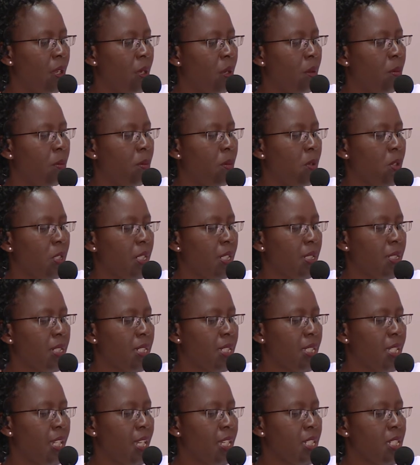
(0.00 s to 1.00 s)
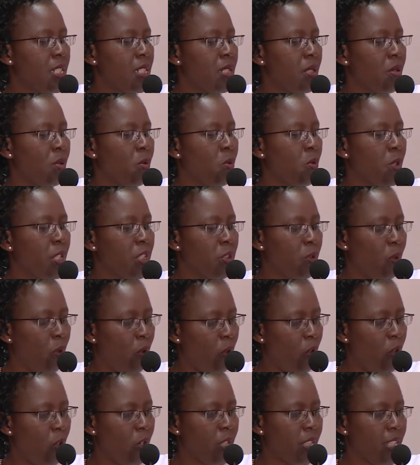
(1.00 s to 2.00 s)
modeled that with
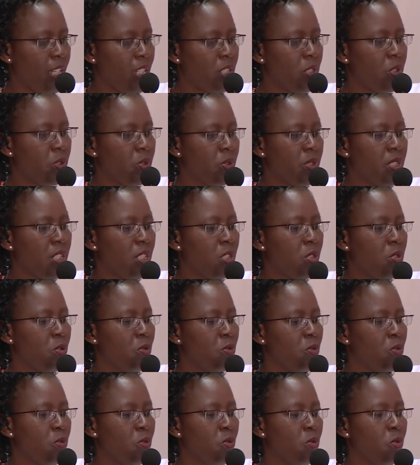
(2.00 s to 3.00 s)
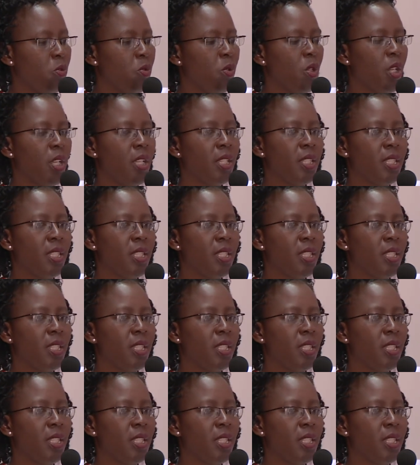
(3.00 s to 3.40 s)
all that you need to do,